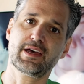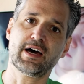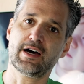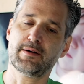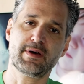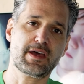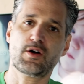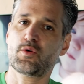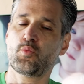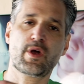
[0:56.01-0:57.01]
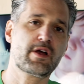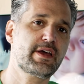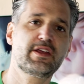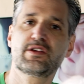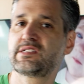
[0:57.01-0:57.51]
Um, where
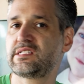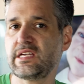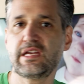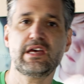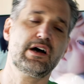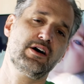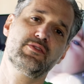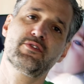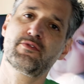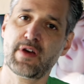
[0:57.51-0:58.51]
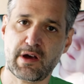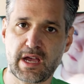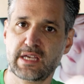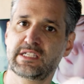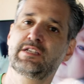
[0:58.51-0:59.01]
in a sea of
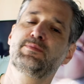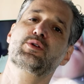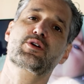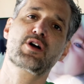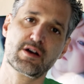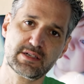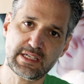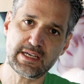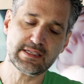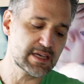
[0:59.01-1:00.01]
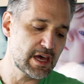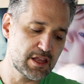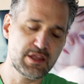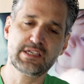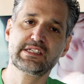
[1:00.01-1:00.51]
very similar car seats,
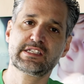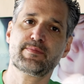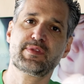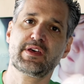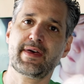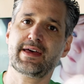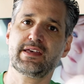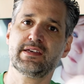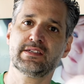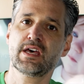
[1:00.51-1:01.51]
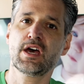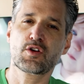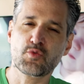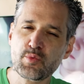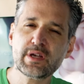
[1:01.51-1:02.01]
this is something that is
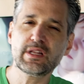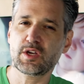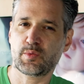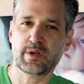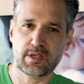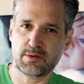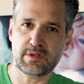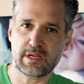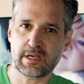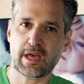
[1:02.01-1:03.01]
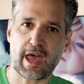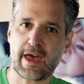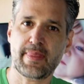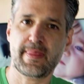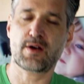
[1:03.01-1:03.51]
really, really unique, and